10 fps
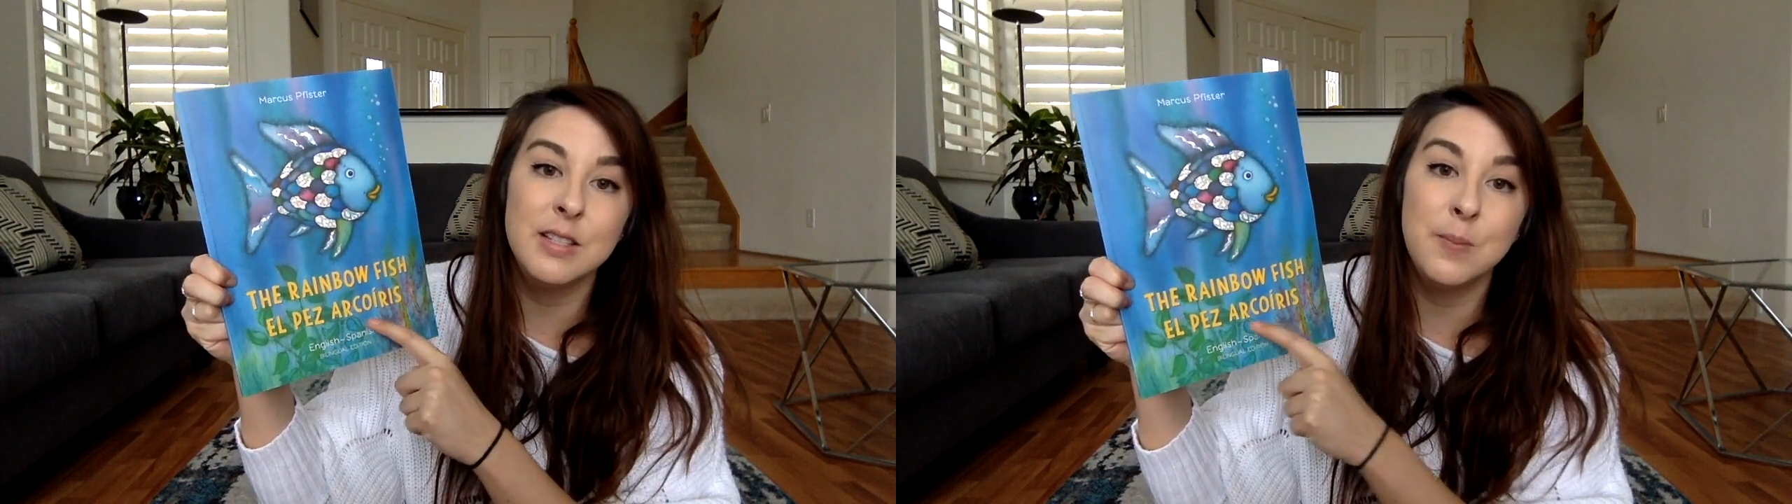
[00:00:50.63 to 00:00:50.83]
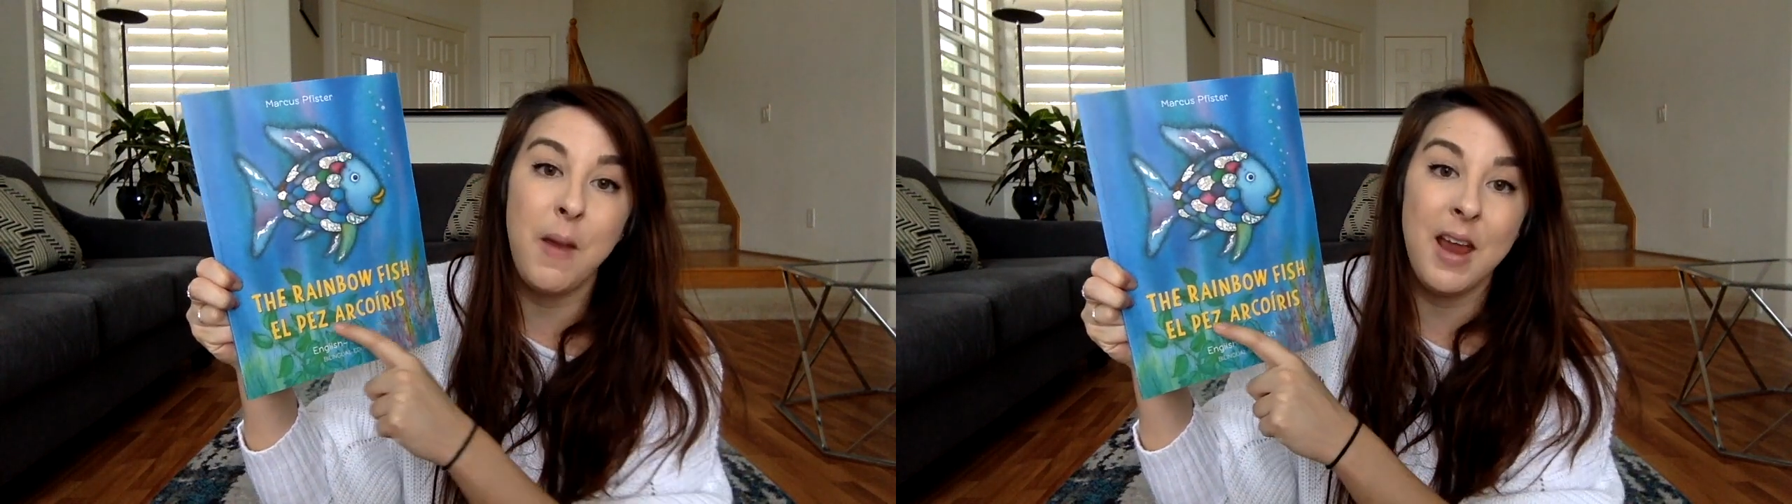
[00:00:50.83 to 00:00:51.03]

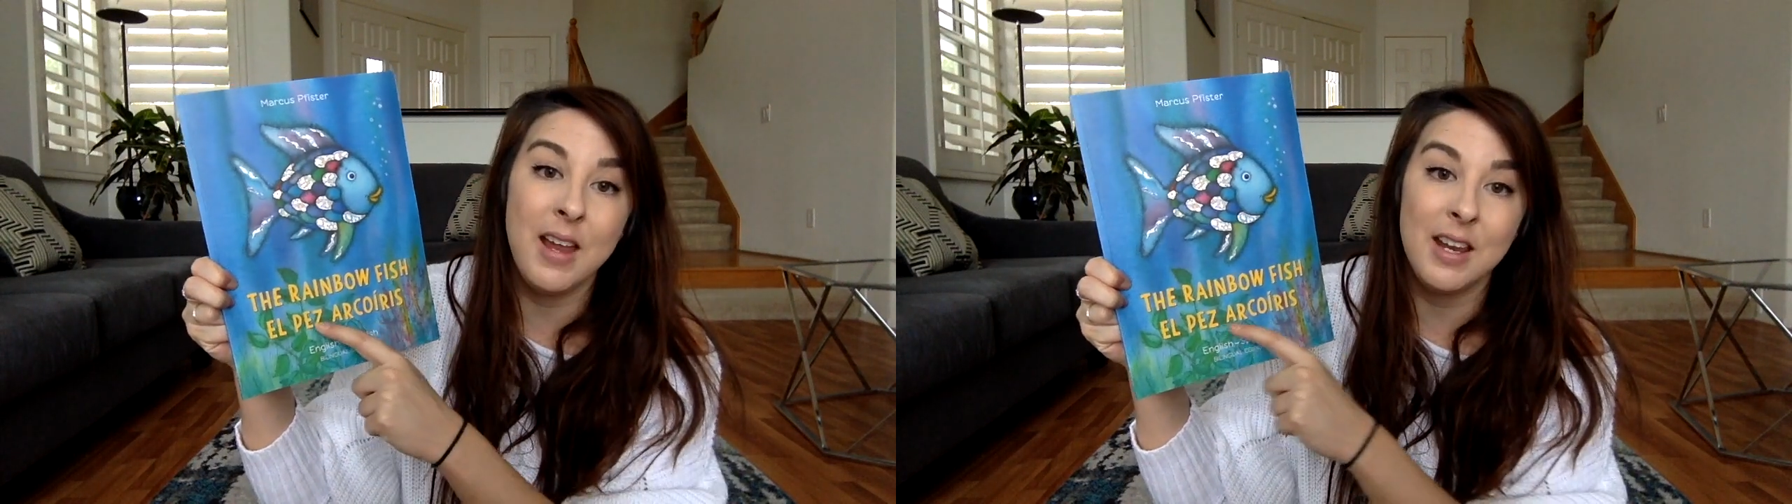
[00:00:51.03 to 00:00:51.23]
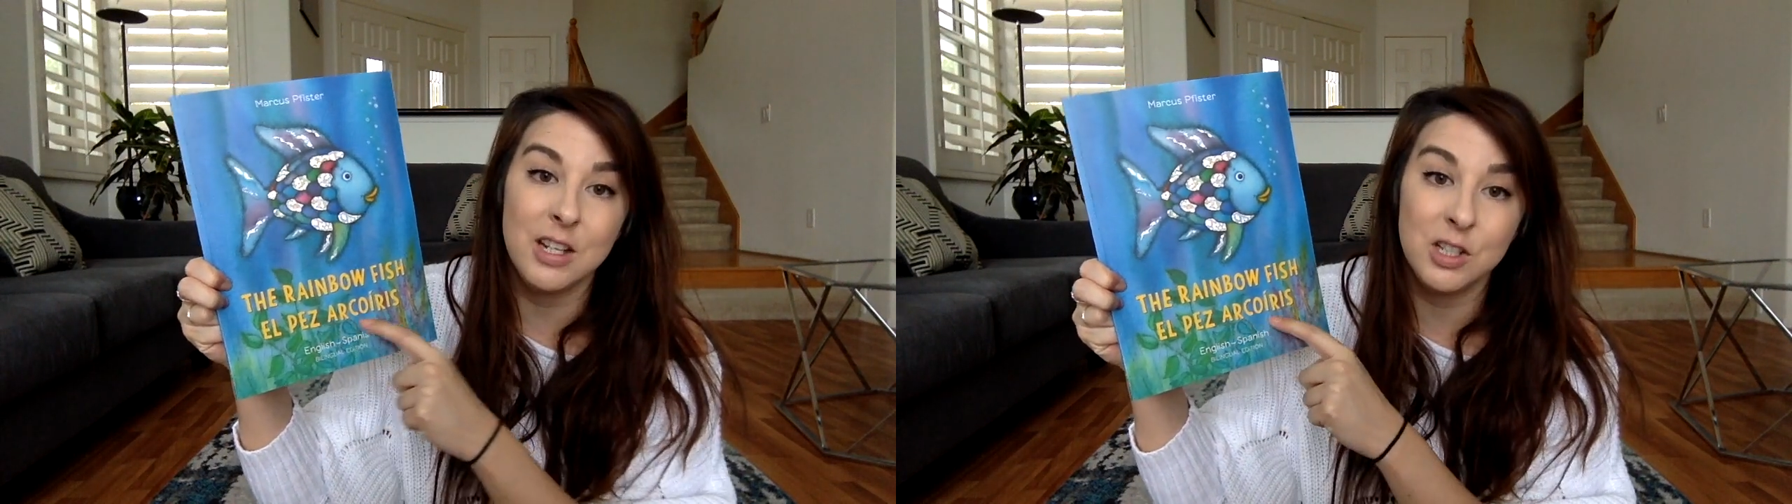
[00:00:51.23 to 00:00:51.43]

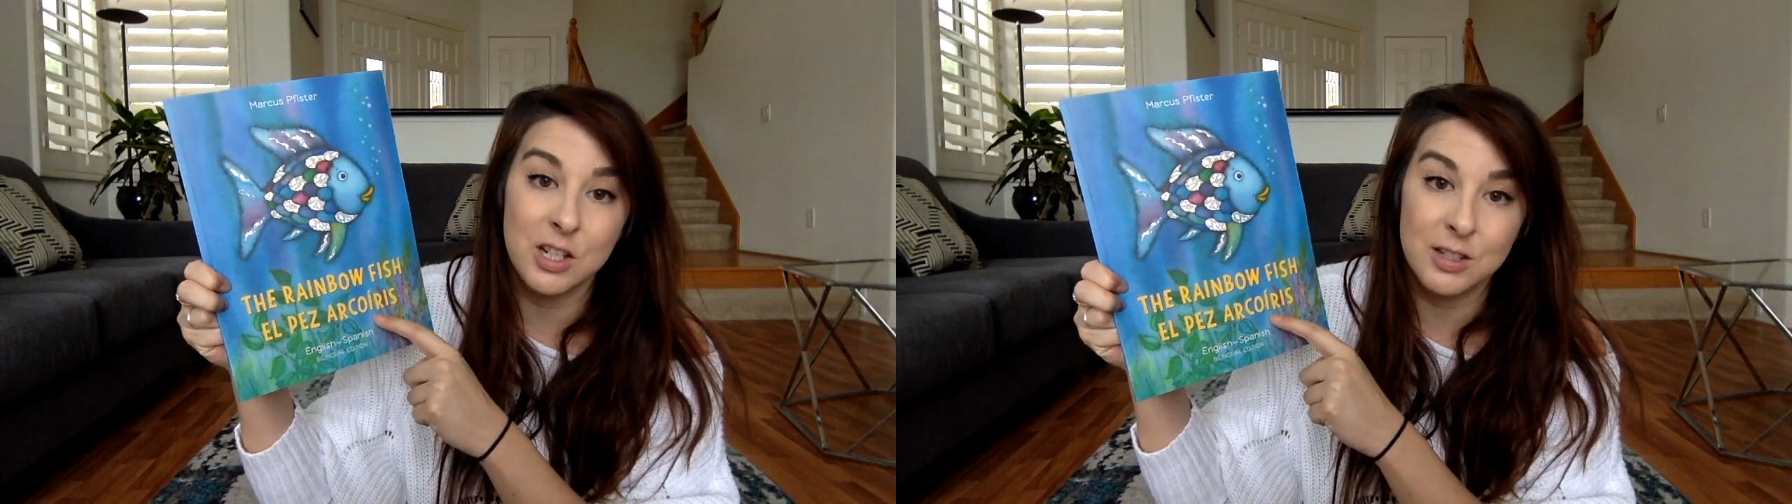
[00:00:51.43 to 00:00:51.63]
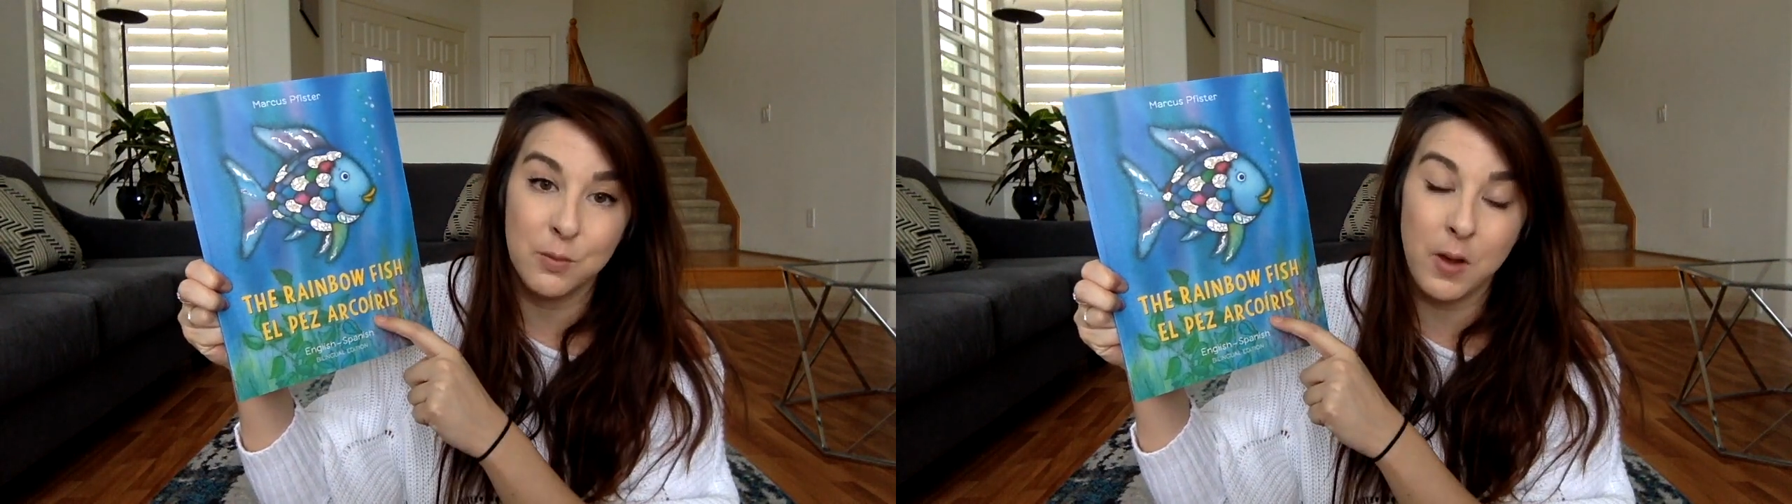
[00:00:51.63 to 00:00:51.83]
Spanish
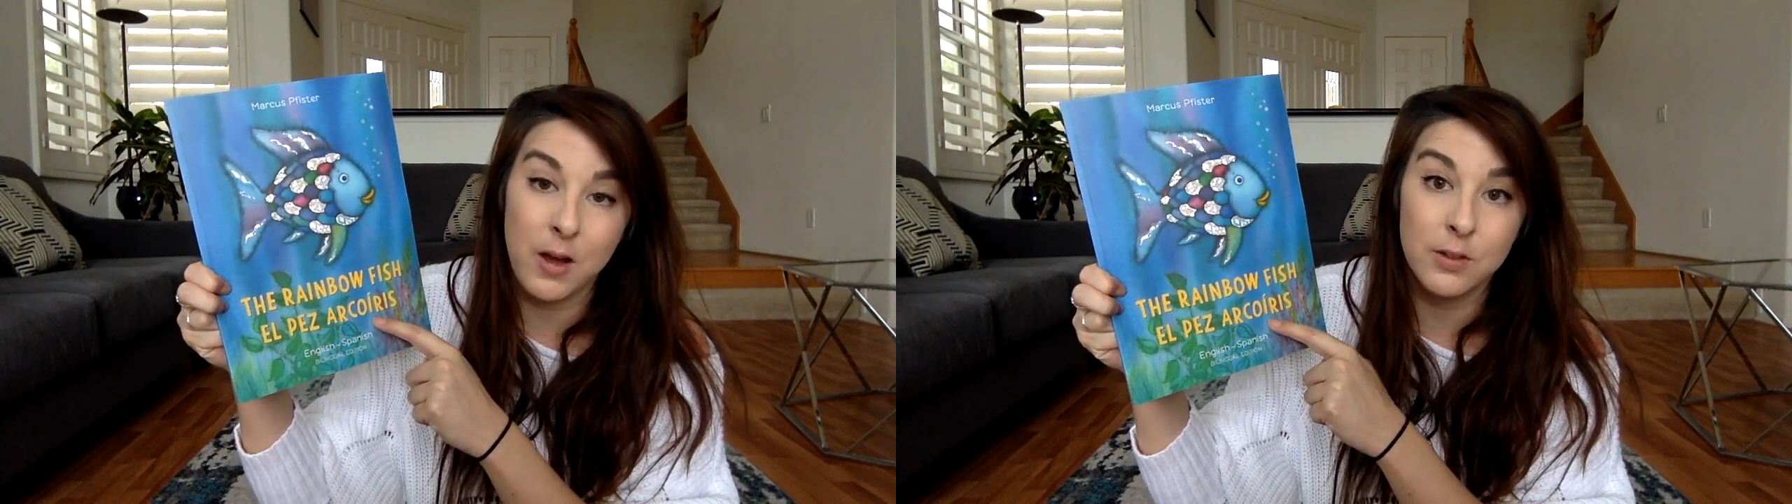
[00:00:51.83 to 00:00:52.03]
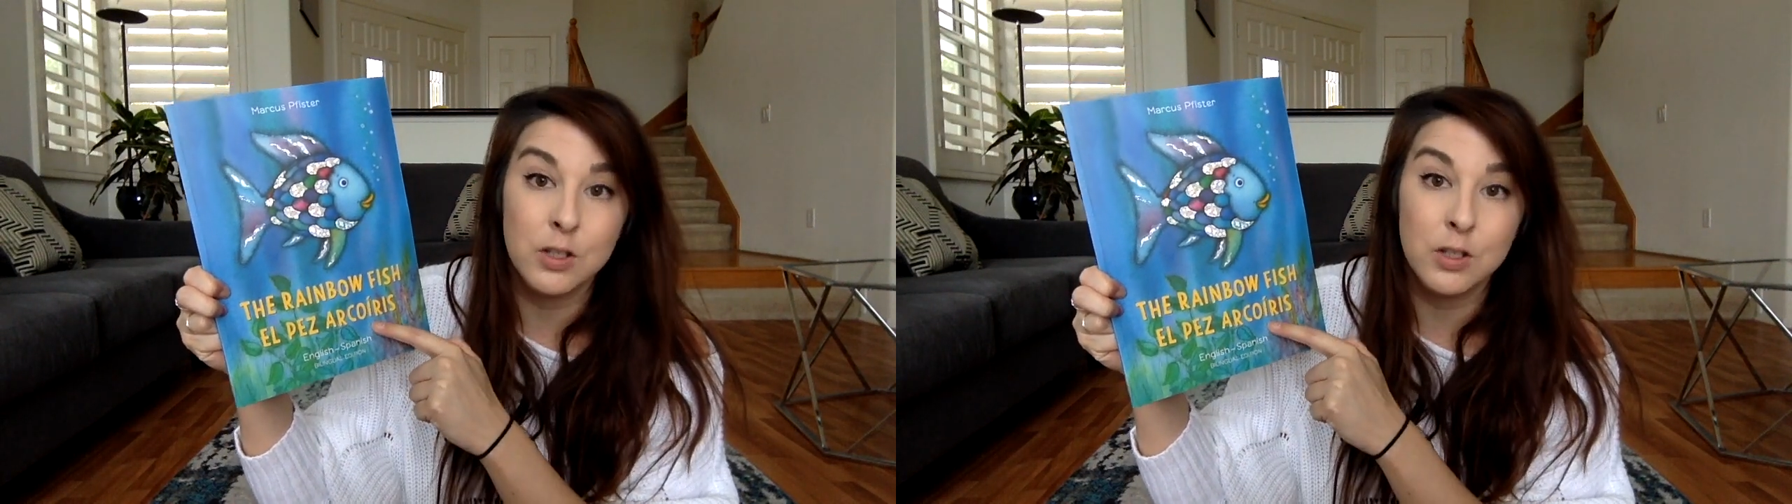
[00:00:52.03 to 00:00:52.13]
as well.